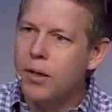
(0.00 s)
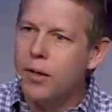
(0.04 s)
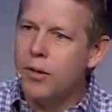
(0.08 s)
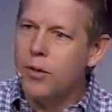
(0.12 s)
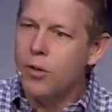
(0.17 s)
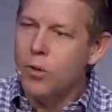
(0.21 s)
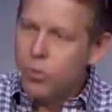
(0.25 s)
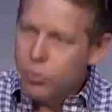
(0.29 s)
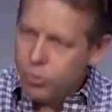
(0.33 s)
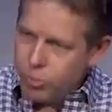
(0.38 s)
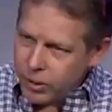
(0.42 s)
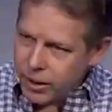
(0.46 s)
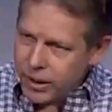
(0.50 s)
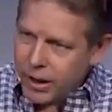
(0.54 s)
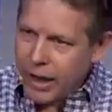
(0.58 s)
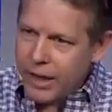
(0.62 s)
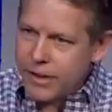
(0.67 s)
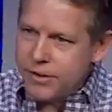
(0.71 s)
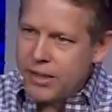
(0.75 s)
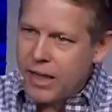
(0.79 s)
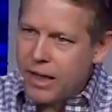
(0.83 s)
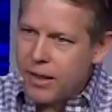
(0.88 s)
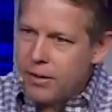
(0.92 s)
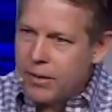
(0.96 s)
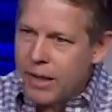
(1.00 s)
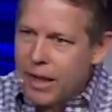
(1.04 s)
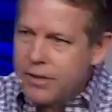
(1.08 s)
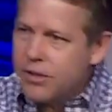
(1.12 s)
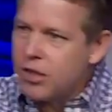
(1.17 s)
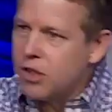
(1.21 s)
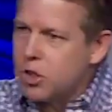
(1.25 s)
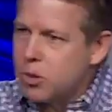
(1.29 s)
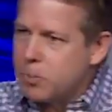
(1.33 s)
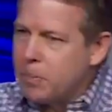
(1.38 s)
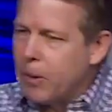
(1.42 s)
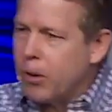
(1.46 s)
You realize that that's
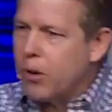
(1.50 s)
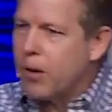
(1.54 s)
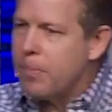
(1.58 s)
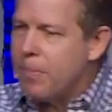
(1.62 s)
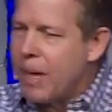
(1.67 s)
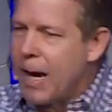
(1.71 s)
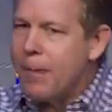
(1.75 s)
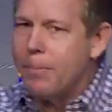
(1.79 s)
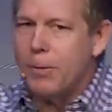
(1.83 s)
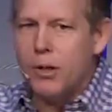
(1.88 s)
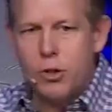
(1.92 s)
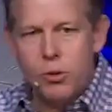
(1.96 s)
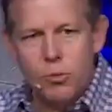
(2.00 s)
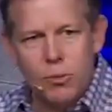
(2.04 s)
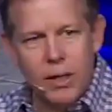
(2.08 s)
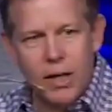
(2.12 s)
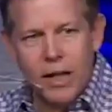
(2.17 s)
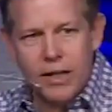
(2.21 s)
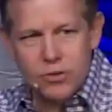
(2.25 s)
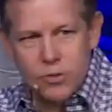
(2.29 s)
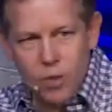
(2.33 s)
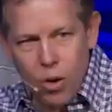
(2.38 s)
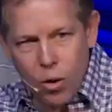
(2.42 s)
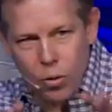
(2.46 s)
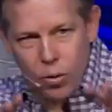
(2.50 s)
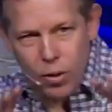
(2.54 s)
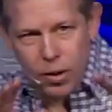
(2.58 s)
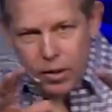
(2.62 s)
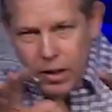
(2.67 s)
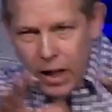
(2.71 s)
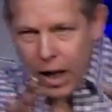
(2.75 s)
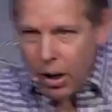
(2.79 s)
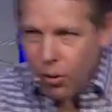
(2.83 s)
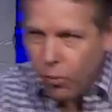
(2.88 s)
a spirit of mammon. You realize, no, I